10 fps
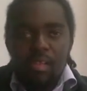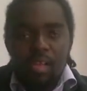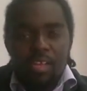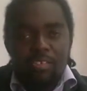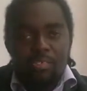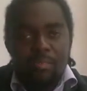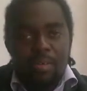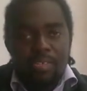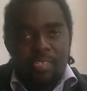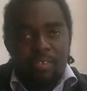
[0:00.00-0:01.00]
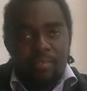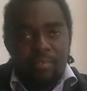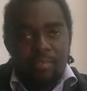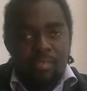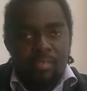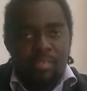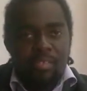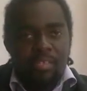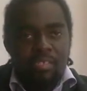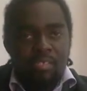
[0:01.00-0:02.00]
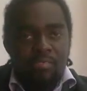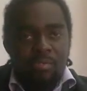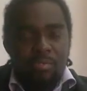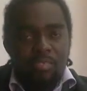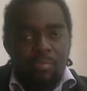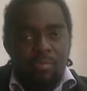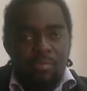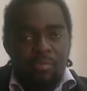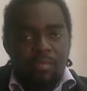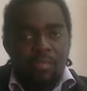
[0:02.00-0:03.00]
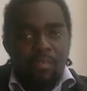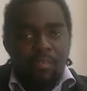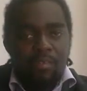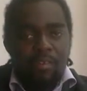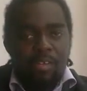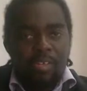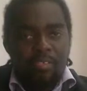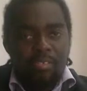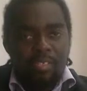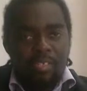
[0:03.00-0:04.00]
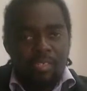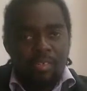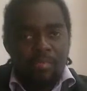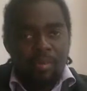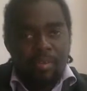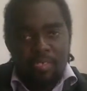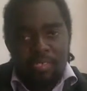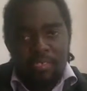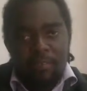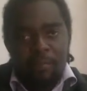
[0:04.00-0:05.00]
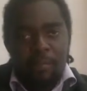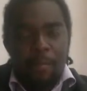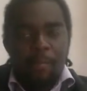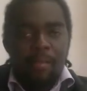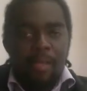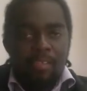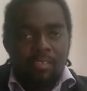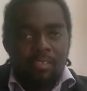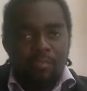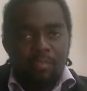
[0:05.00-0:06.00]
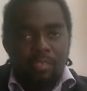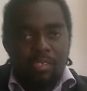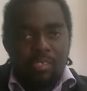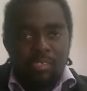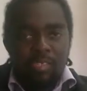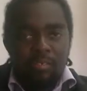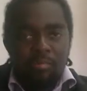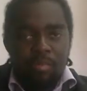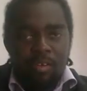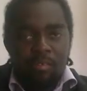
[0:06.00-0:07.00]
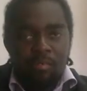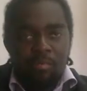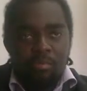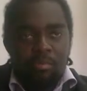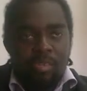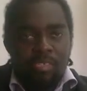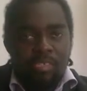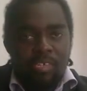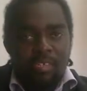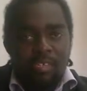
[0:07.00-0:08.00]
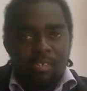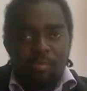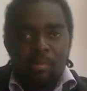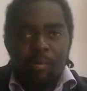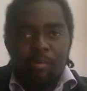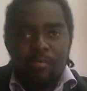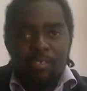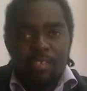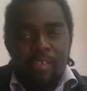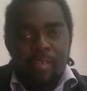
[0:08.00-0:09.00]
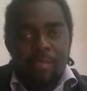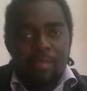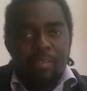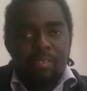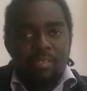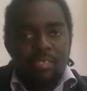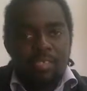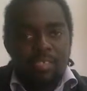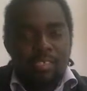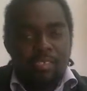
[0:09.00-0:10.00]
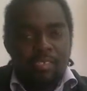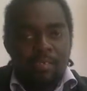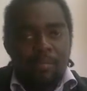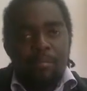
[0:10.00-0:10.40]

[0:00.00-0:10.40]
Electromagnetic force is responsible for electricity, magnetism, and the forces that we understand and are aware of today, such as